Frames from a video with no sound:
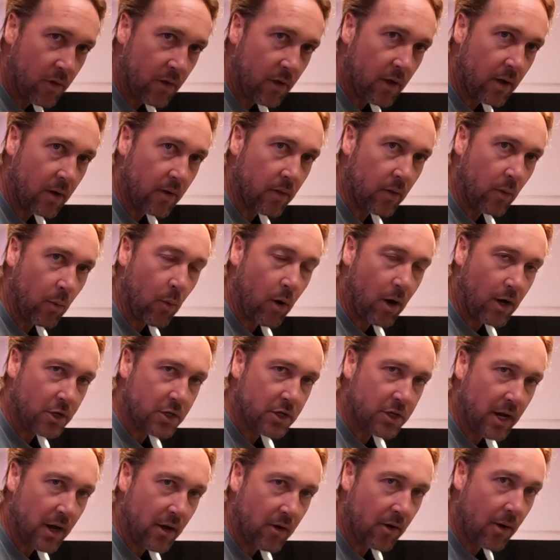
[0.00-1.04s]
the
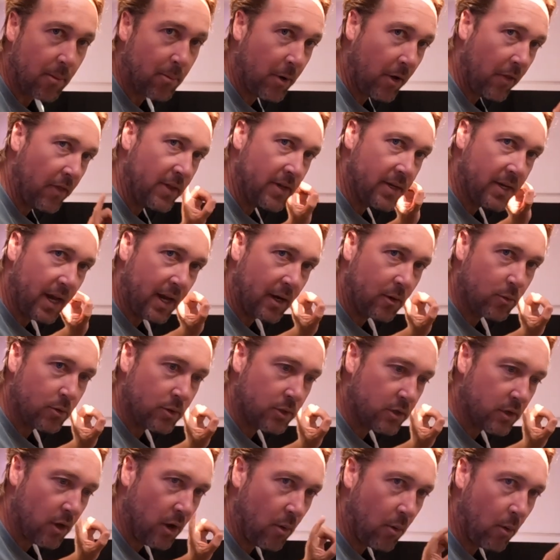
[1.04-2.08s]
wash down up on the deck was
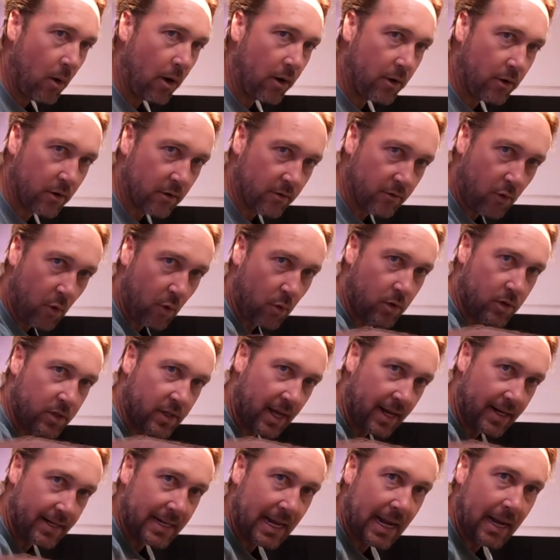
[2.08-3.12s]
salt water, and of course
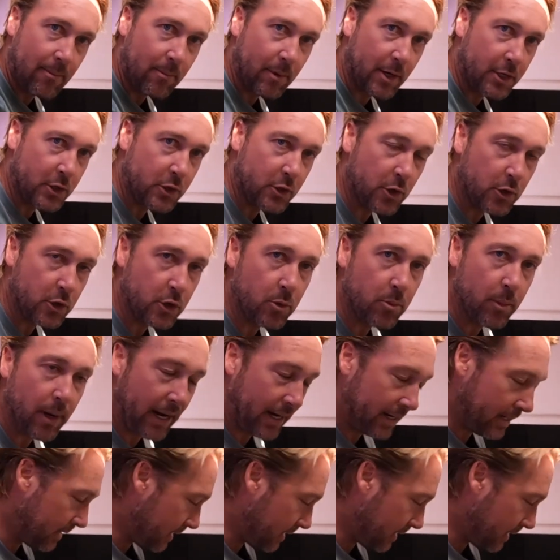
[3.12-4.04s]
that tap I showed you back